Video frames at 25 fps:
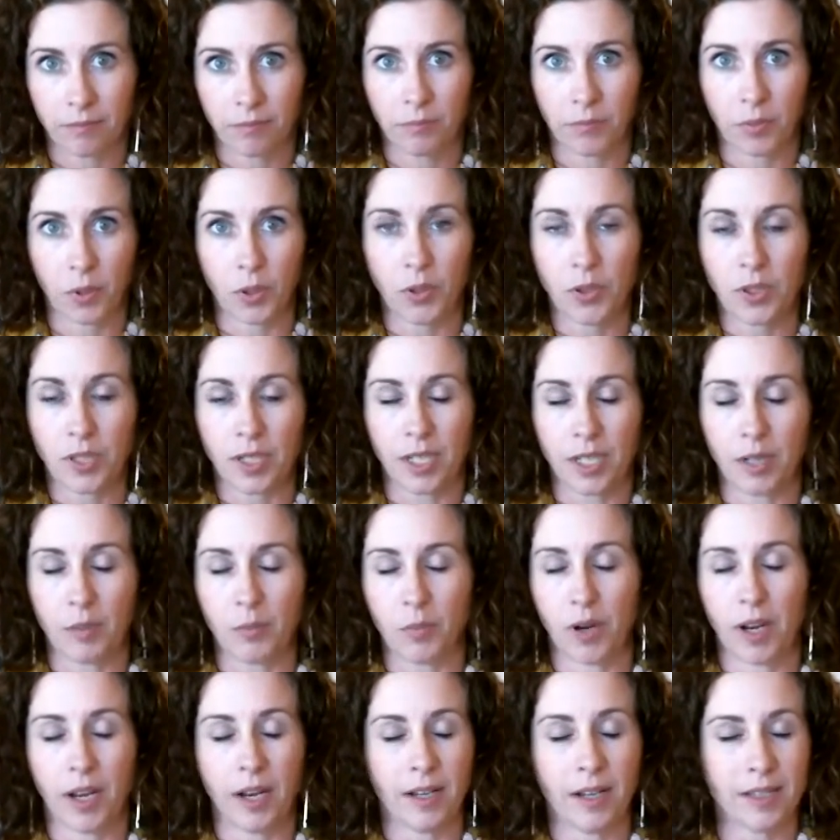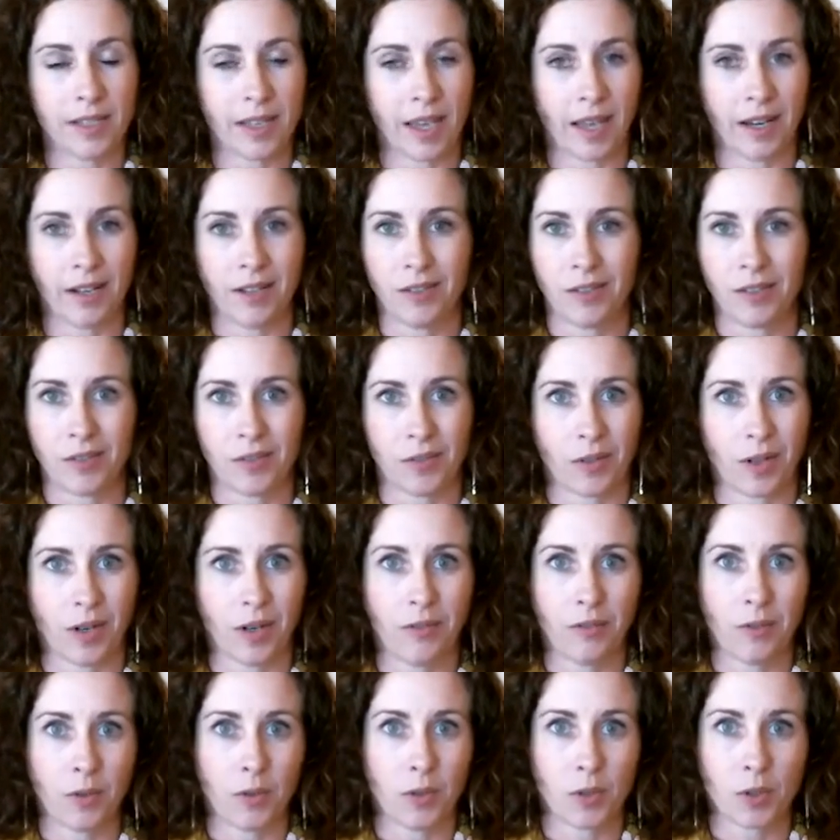boost in your brownies, add 3
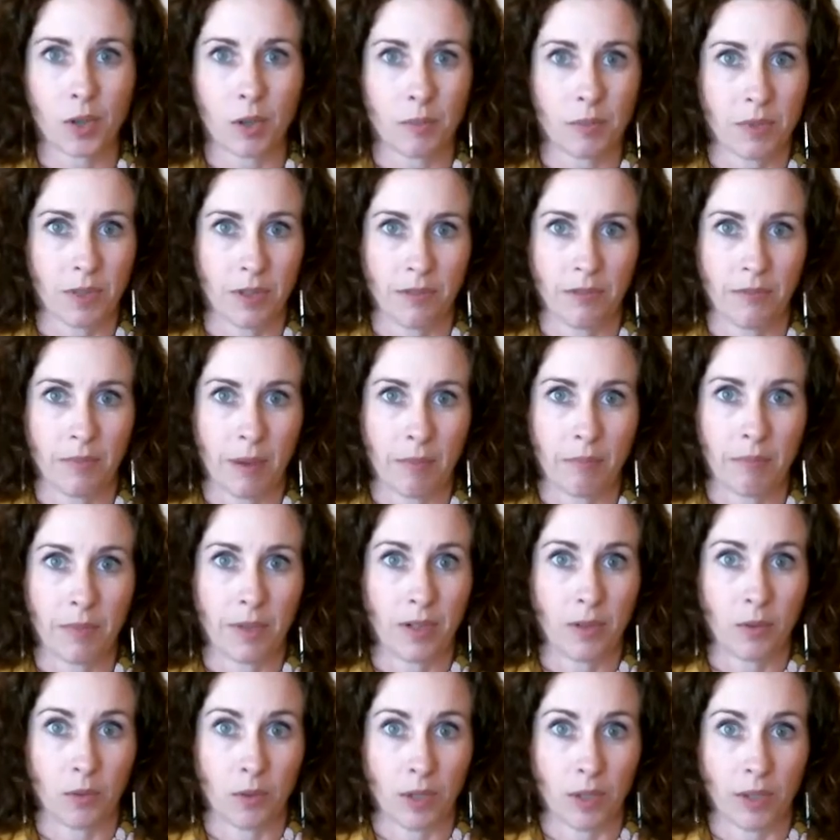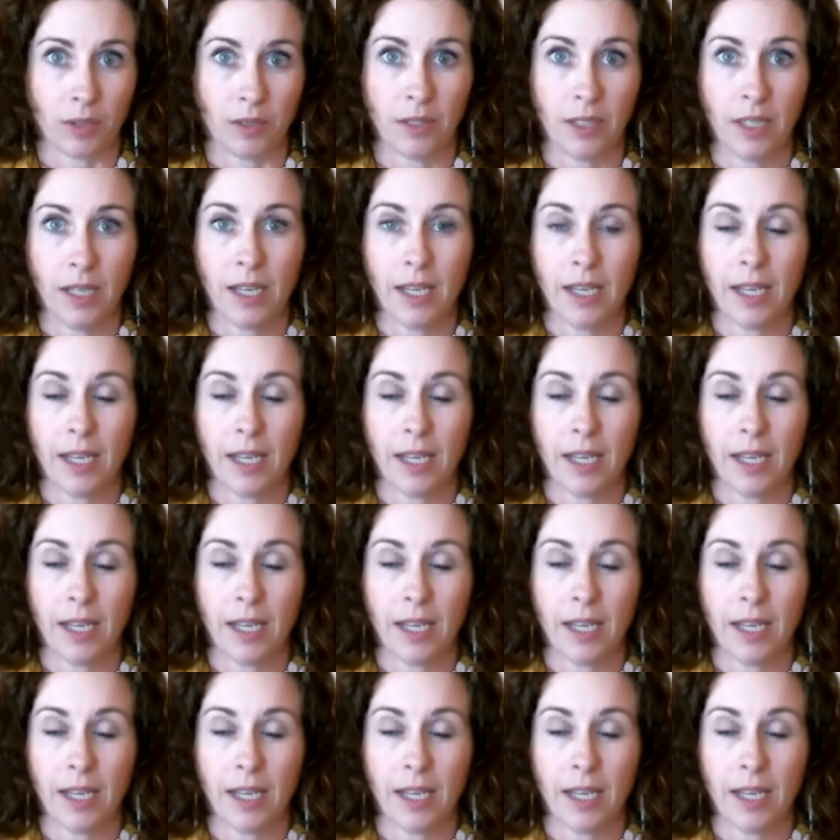or 4 drops of peppermint oil